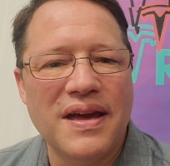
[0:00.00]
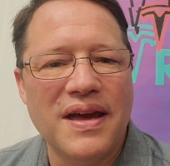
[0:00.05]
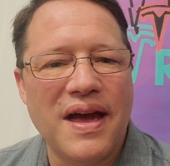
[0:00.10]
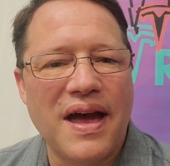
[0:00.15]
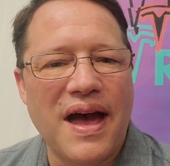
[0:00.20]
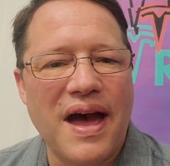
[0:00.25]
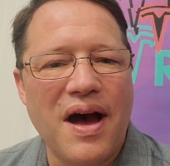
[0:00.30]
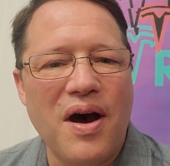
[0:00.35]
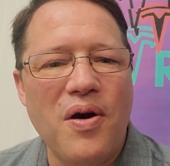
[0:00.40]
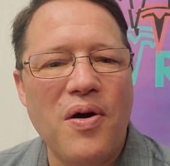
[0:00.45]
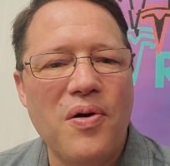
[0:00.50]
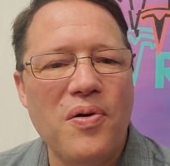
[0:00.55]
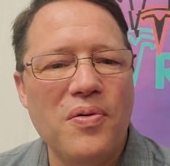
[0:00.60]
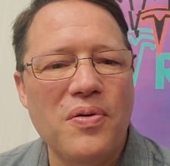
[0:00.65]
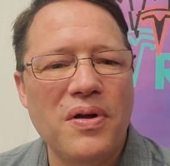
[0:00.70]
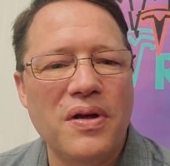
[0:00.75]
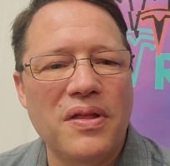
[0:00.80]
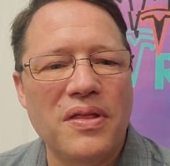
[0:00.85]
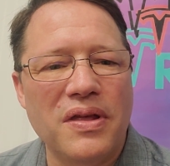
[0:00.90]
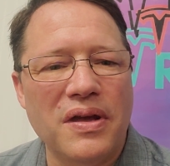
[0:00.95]
how
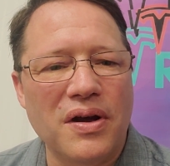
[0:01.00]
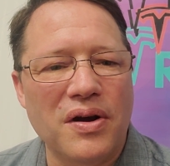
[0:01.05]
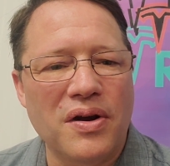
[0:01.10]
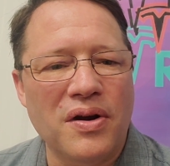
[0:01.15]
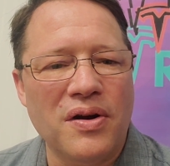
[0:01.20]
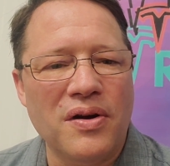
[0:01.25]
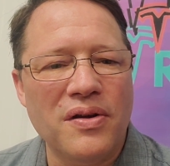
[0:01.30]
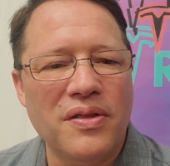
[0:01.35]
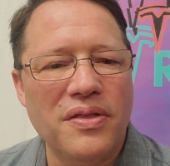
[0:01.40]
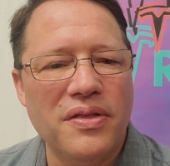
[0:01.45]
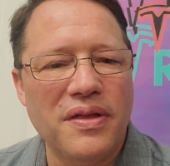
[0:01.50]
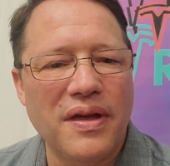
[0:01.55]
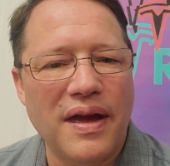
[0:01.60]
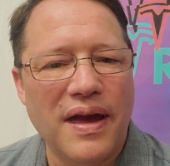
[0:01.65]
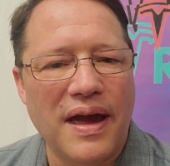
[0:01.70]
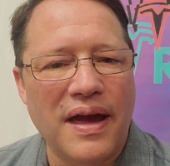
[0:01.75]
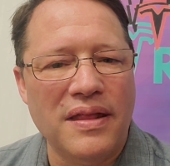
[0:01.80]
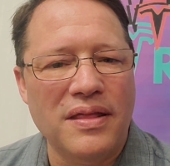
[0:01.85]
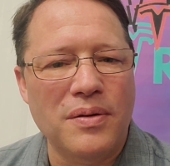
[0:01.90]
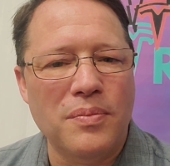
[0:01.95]
the Earth
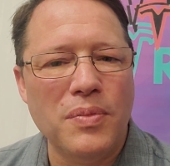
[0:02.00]
and the